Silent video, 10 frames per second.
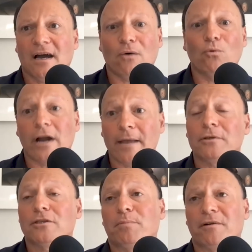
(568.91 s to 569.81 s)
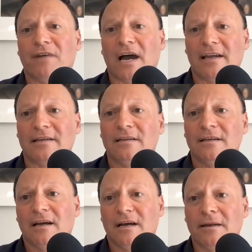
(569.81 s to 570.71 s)
we're able to provide
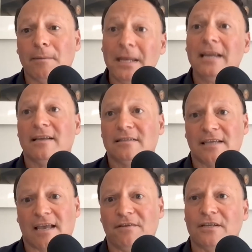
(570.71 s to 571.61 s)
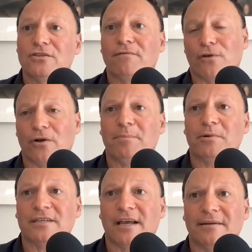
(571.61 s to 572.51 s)
an immediate savings of
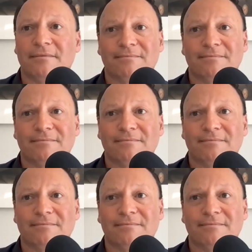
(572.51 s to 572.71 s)
30%.